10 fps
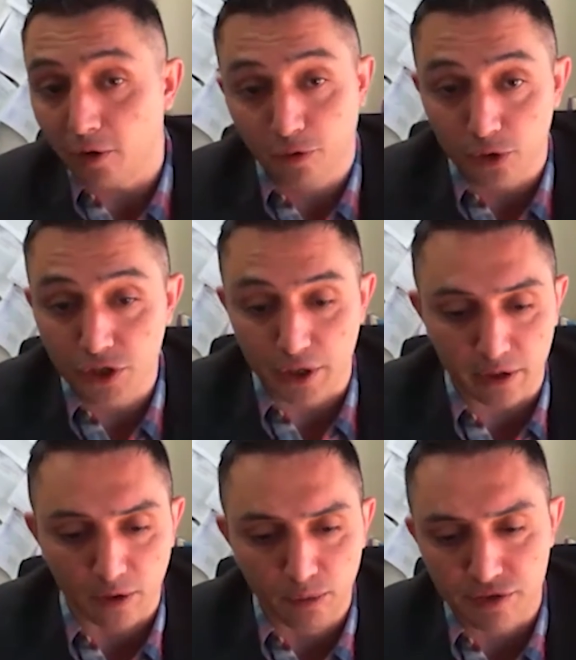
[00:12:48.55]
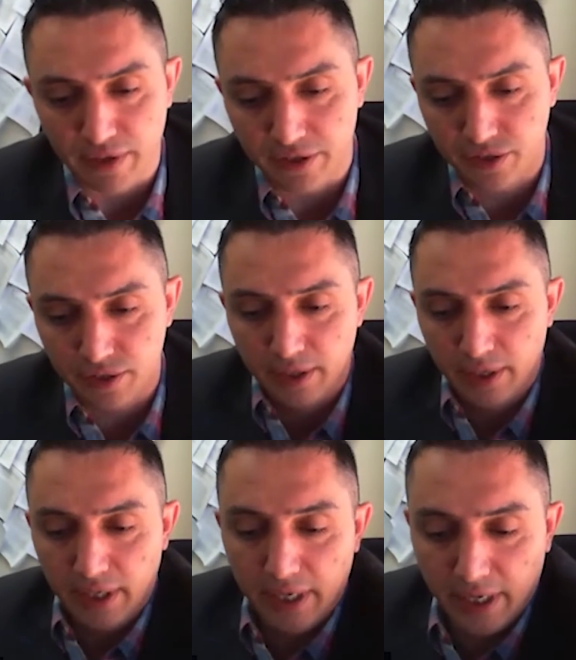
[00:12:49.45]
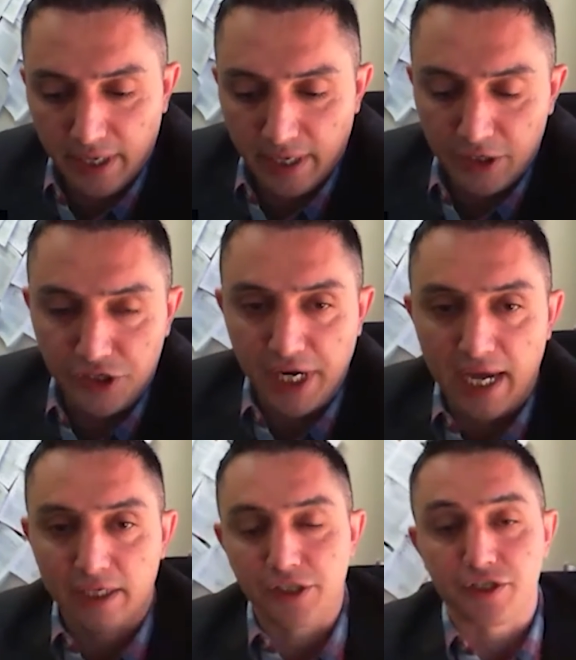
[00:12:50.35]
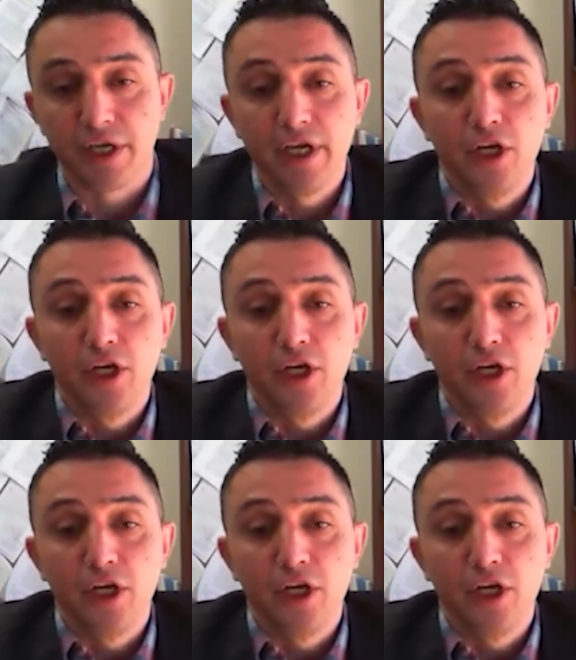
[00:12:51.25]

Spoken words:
Of course, you can always face challenges.